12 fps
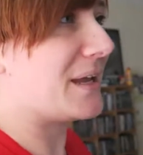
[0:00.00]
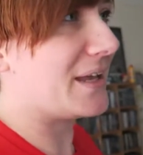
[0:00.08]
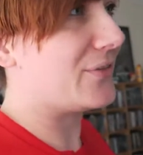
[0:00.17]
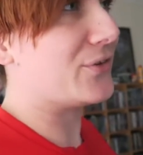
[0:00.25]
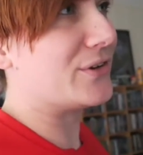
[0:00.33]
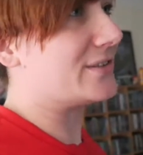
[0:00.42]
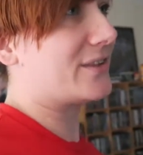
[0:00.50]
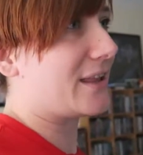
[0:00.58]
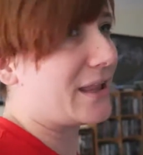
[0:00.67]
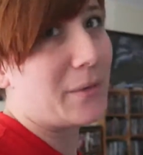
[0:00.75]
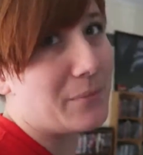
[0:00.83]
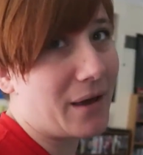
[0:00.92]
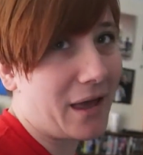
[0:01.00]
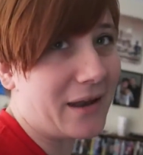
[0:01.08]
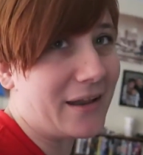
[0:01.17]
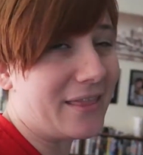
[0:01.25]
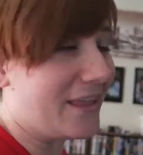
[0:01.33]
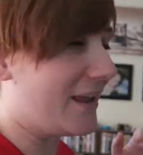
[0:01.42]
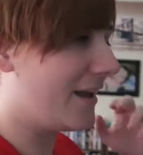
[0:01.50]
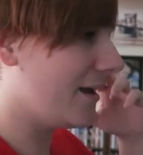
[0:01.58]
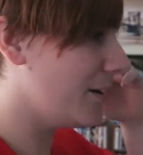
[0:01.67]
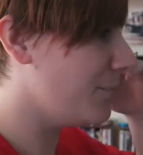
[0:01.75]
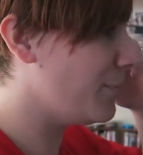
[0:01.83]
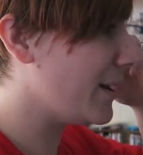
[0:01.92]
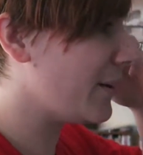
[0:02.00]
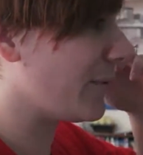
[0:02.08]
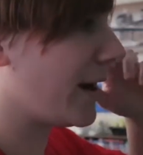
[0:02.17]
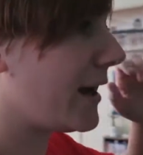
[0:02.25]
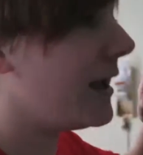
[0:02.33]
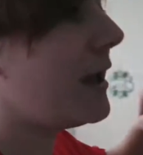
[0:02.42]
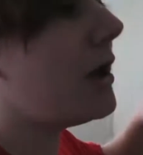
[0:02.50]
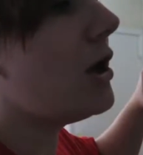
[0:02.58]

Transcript: make it through, it's not that bad a thing. But anyway,